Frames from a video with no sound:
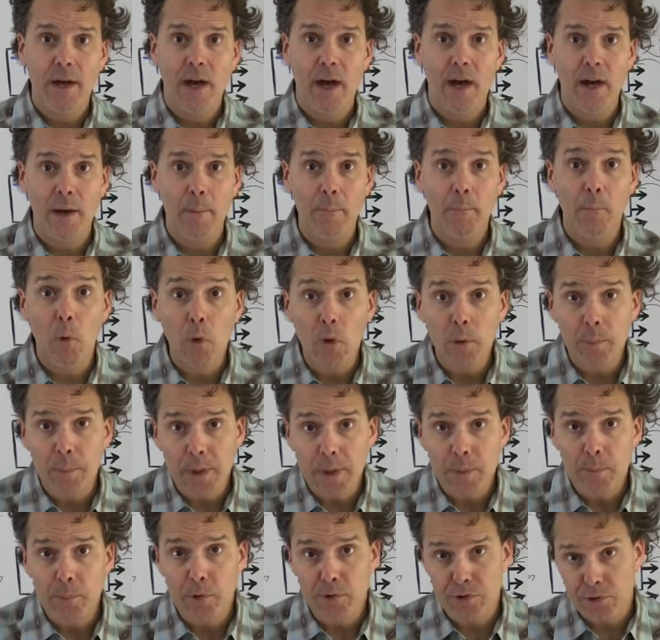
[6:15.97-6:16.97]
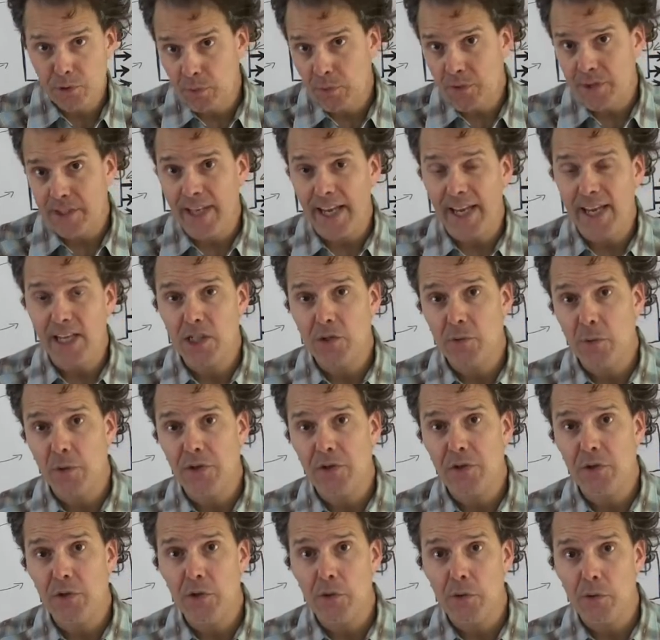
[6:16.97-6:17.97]
more people to engage
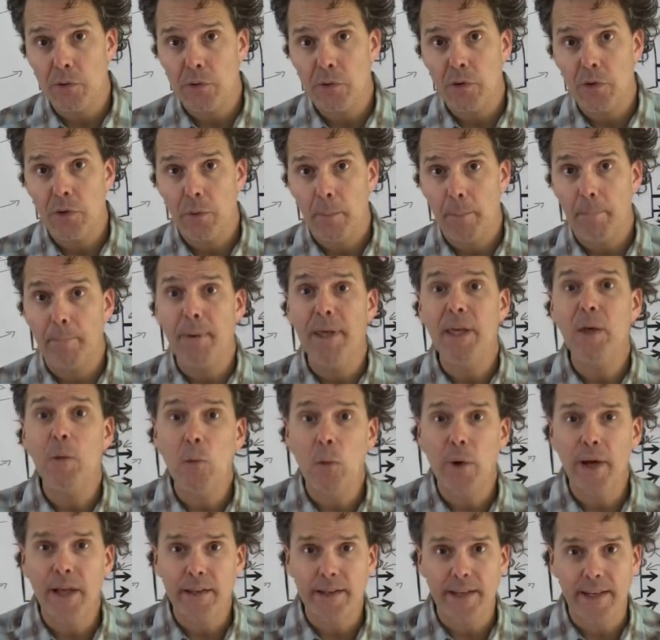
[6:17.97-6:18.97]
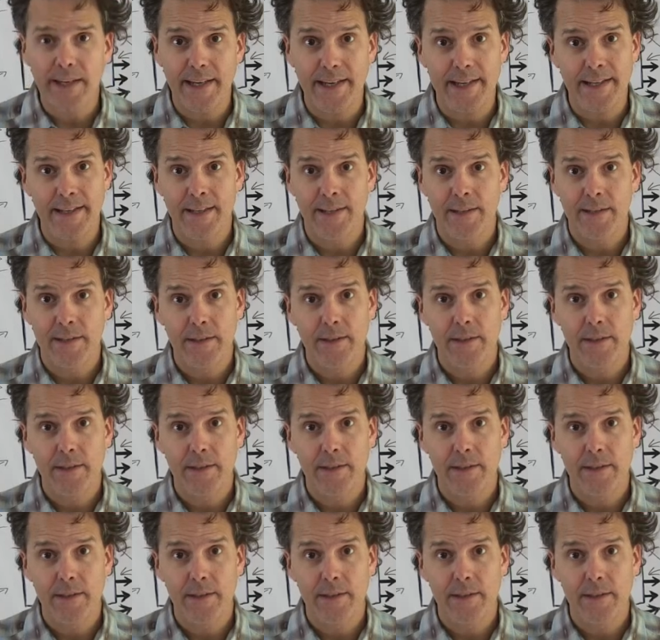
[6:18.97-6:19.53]
with you, be willing